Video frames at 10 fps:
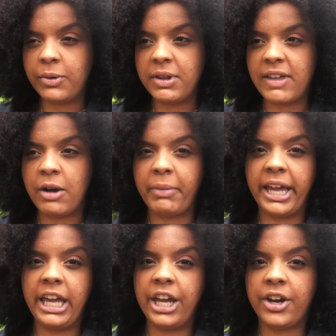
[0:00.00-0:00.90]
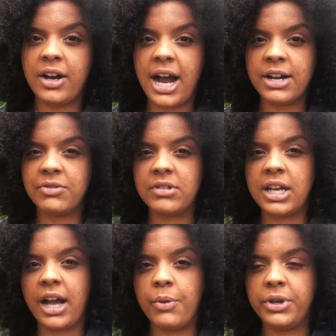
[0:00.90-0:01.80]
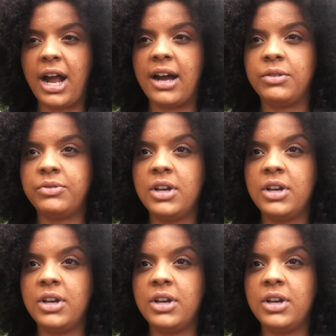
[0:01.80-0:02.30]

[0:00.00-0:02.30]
without my hair, I don't think I would have